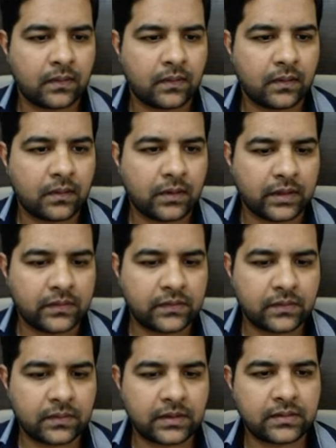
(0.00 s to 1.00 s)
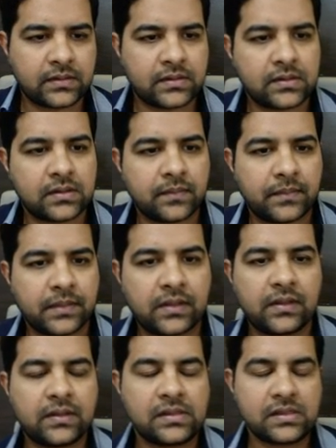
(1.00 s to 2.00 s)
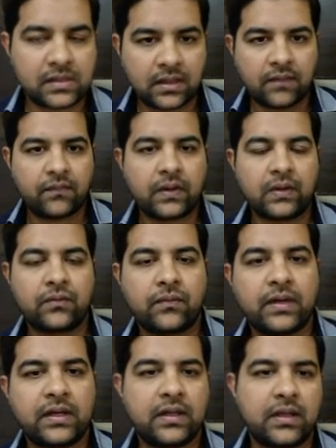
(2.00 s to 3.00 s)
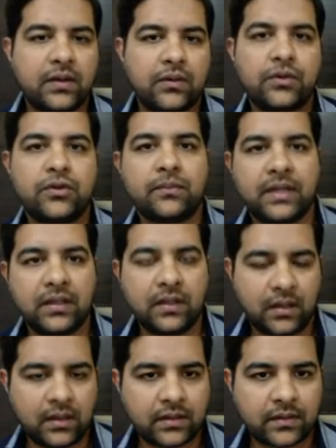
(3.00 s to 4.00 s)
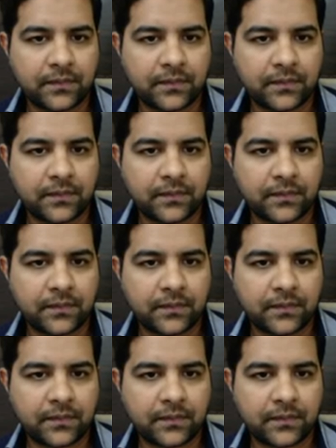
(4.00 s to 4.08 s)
Alright, so let's submit and see if we could find any good domain here.